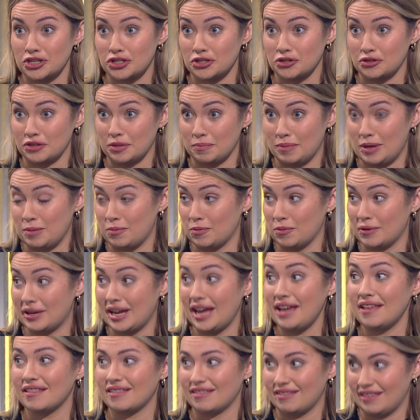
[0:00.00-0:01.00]
sure that people
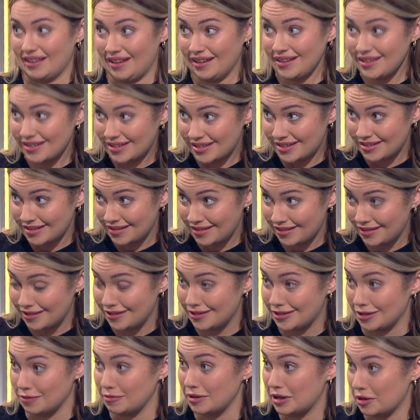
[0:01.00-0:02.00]
get this
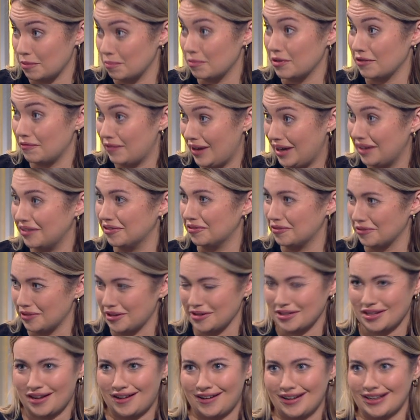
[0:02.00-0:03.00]
so we can prevent all
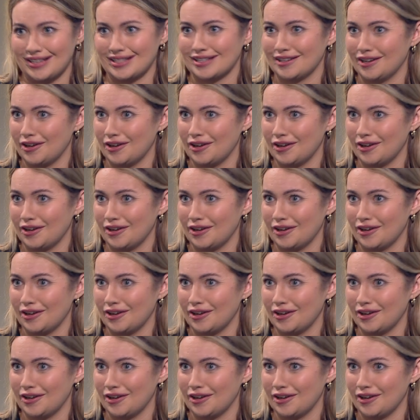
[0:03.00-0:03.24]
those highs,